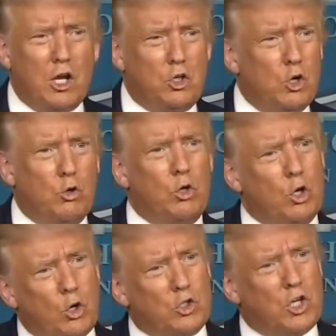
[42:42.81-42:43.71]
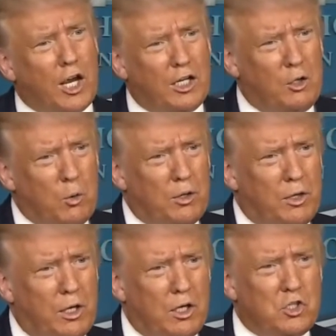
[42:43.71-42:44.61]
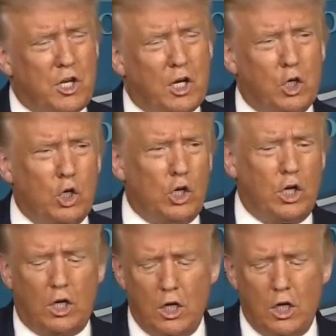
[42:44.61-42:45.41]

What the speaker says: I don't know exactly what that is. Take a look at